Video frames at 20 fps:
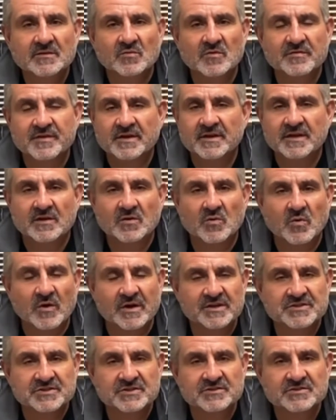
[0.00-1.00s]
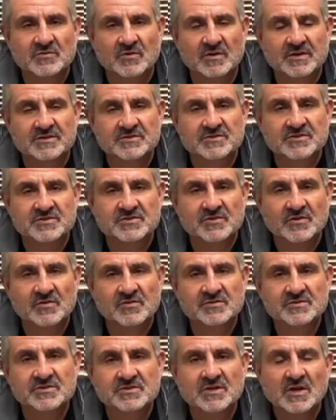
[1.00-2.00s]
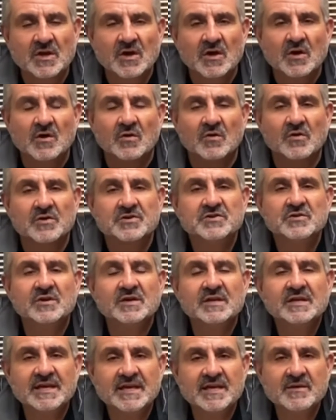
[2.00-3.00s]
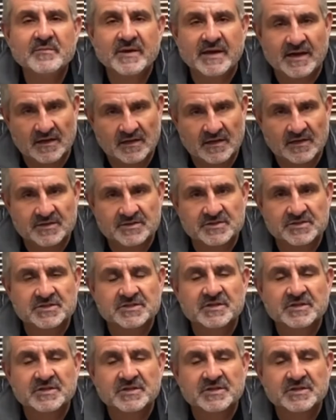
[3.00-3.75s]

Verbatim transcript: with any questions or concerns, or you can email us